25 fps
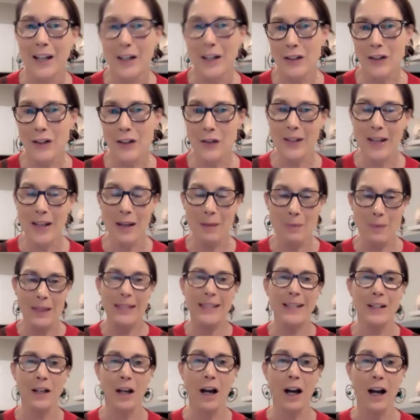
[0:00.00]
do something
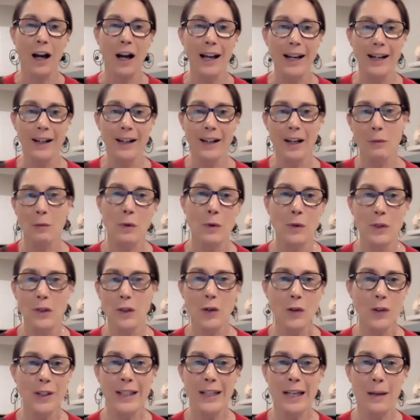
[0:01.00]
tonight. And we were
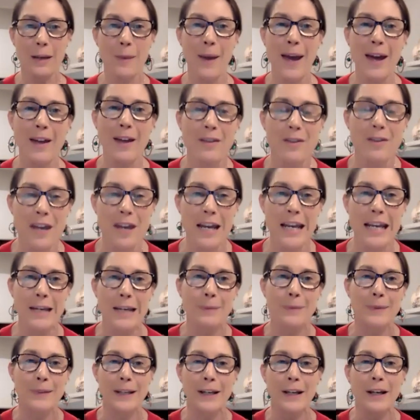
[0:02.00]
talking about
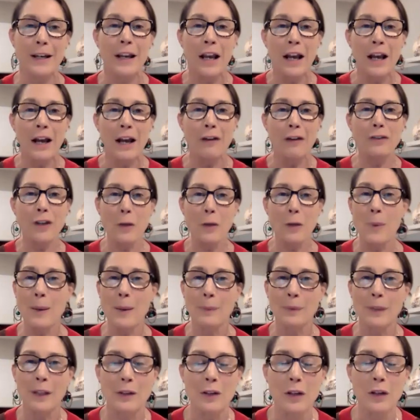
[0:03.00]
themes, and a few
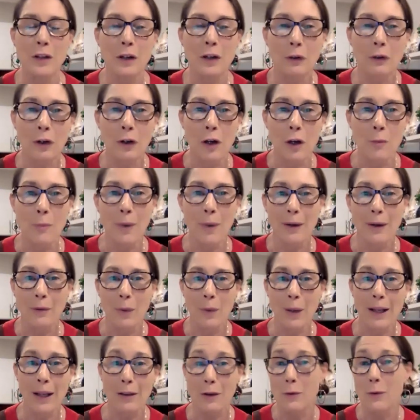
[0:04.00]
people in the group, and
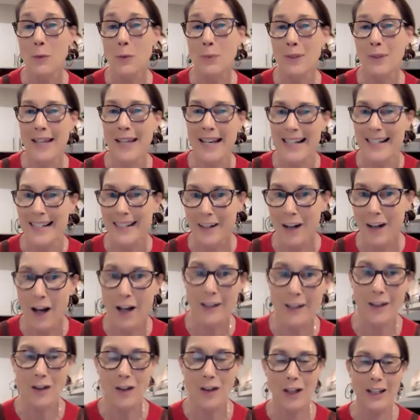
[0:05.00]
one of them's presenting tonight,
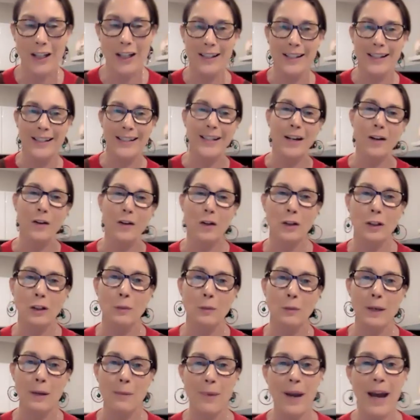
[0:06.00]
so she can tell you a little
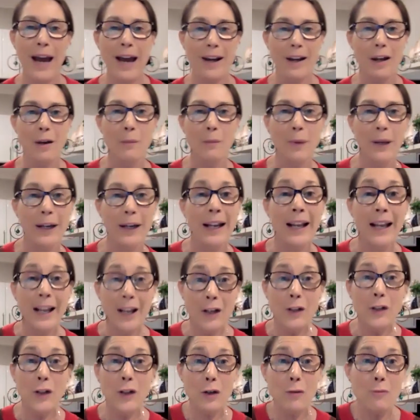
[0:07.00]
bit about it, but
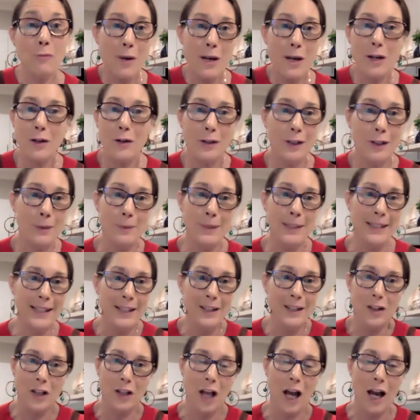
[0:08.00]
do big Christmas in
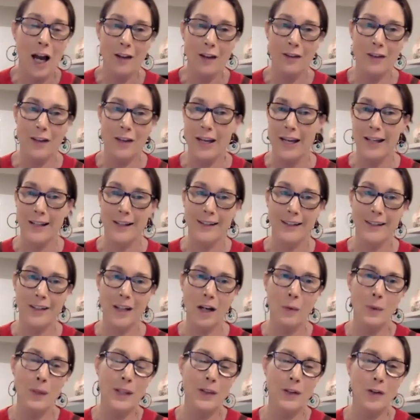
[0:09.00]
July things.
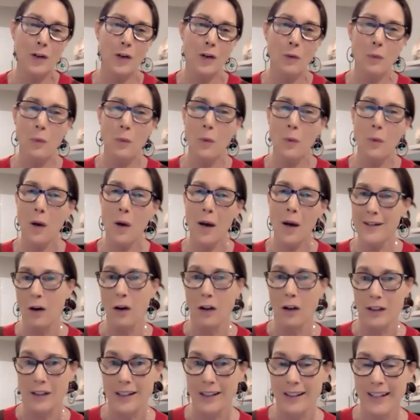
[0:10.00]
So we thought, why
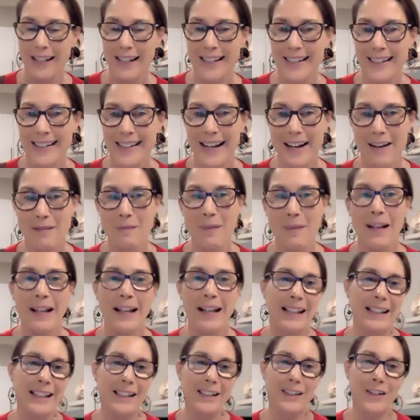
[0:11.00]
not? Let's
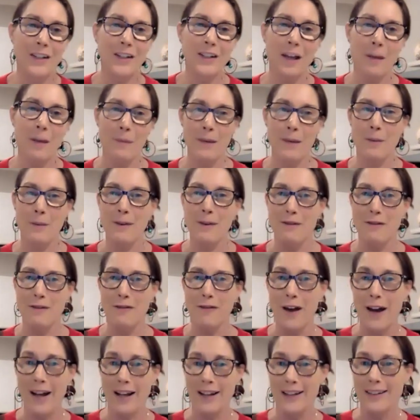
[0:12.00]
do something a bit
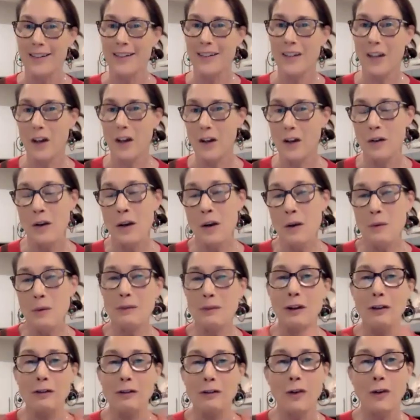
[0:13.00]
fun. So we've
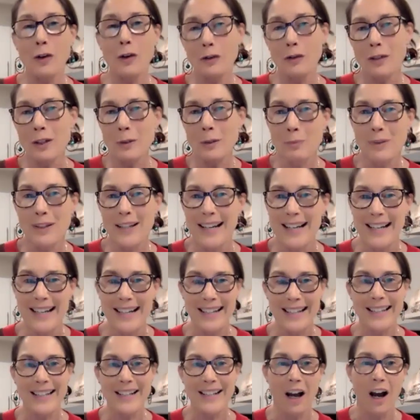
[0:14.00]
got 4 of us presenting
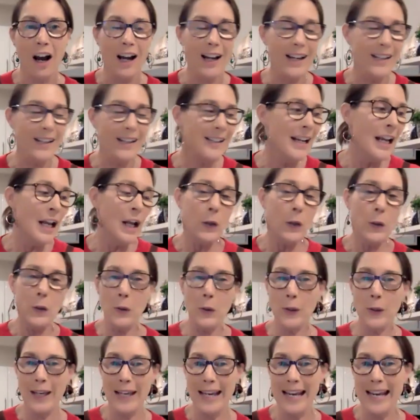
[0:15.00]
tonight,
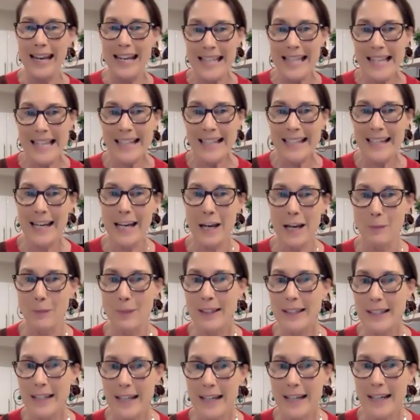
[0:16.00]
cooking in the
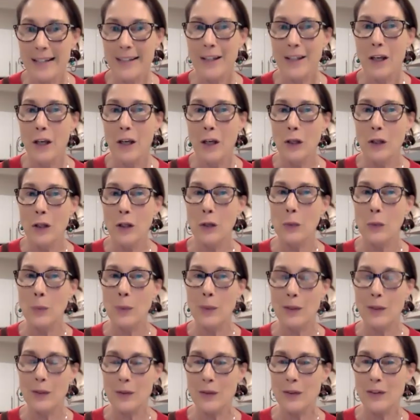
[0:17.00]
TM6. You
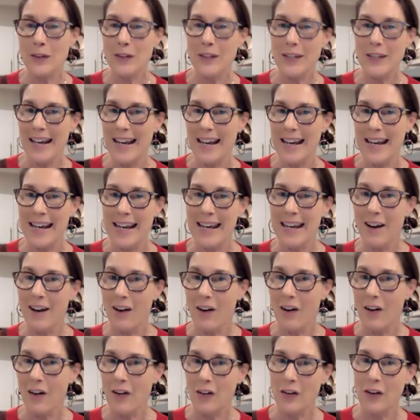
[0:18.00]
will see
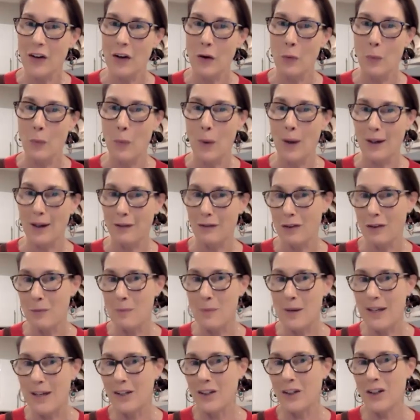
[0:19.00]
on one of the
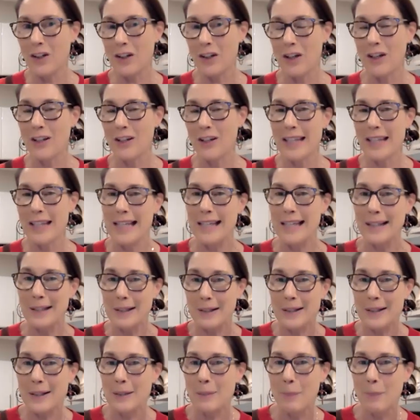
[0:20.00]
benches the
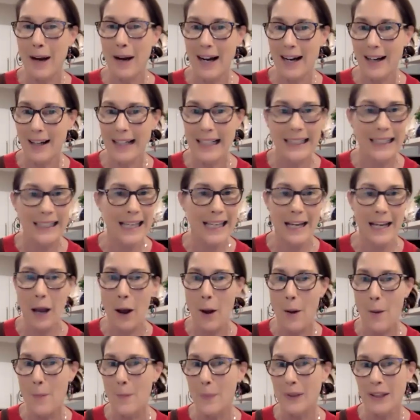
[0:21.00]
sparkling
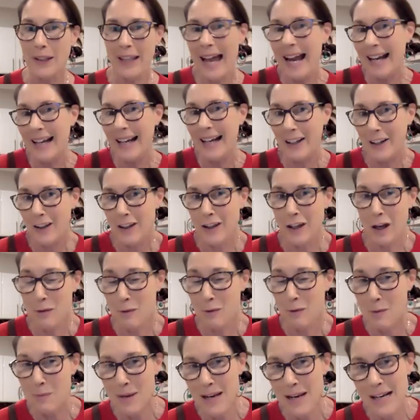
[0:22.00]
black
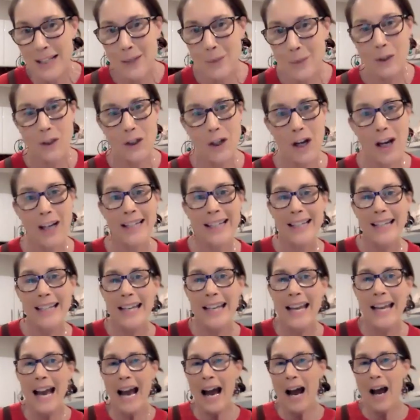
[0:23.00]
Thermomix, which
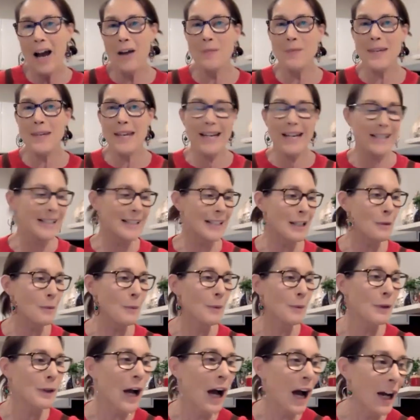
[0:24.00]
I'm guessing
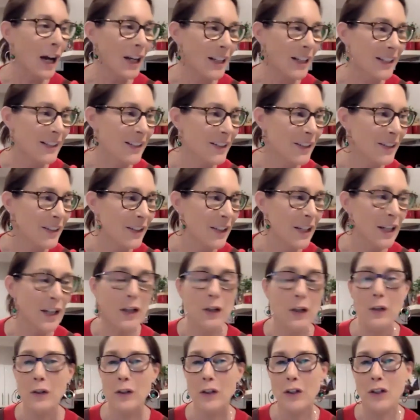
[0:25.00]
will kind of
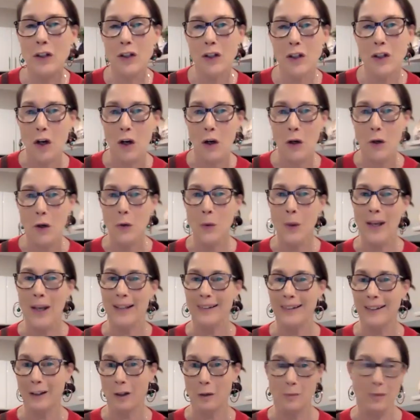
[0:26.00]
steal the show a
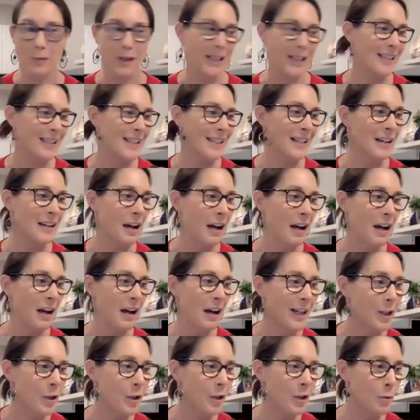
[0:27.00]
little bit
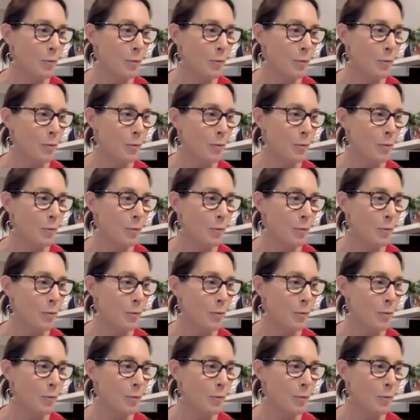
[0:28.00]
tonight,